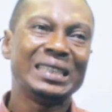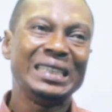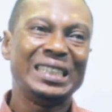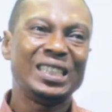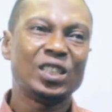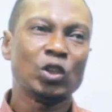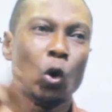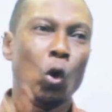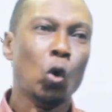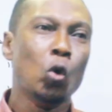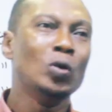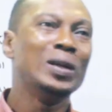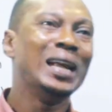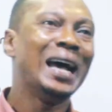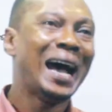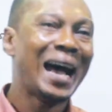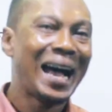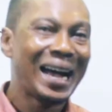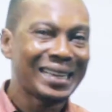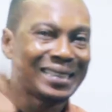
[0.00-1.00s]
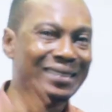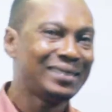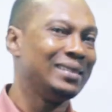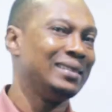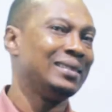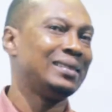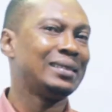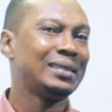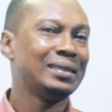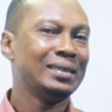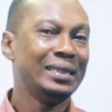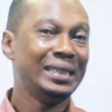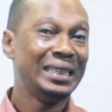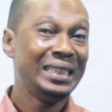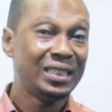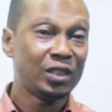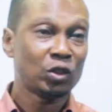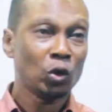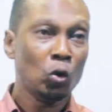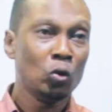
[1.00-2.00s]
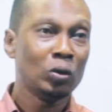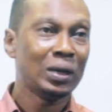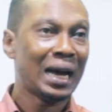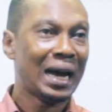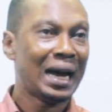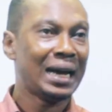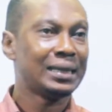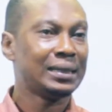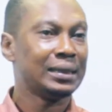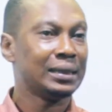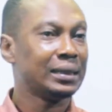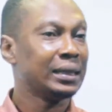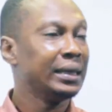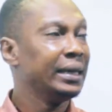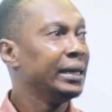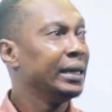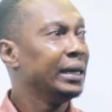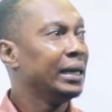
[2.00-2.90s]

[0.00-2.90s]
its own axis. Its own axis.